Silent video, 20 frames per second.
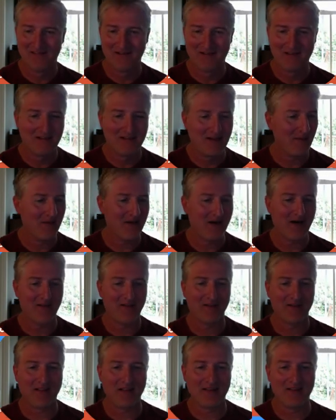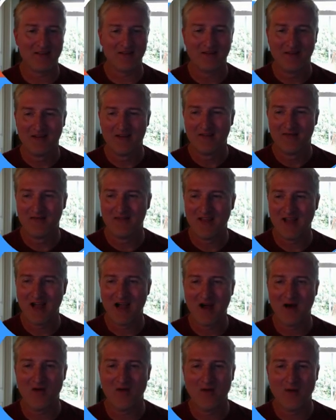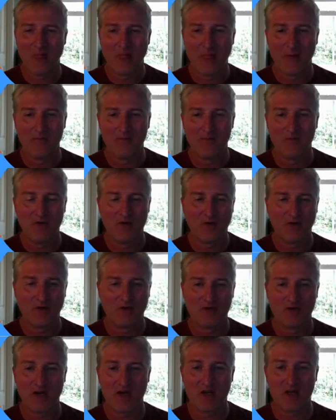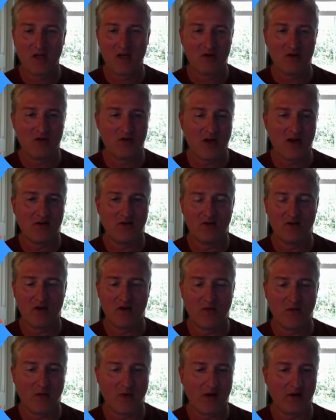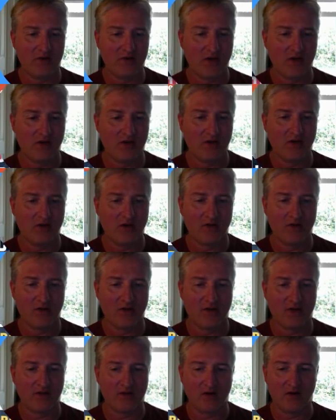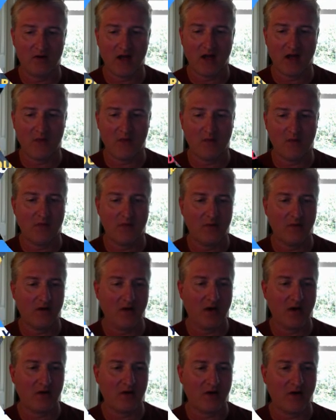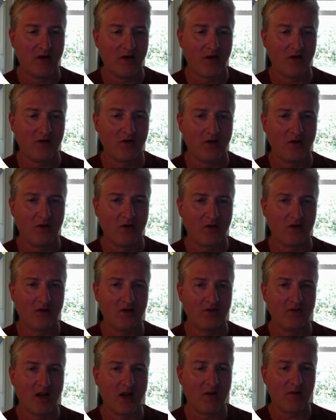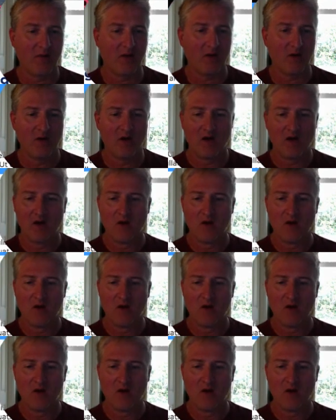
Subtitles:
There we are. Look at that there. Now you can change this here if you want to change this here. Look at that there. Now our colors are looking the same here.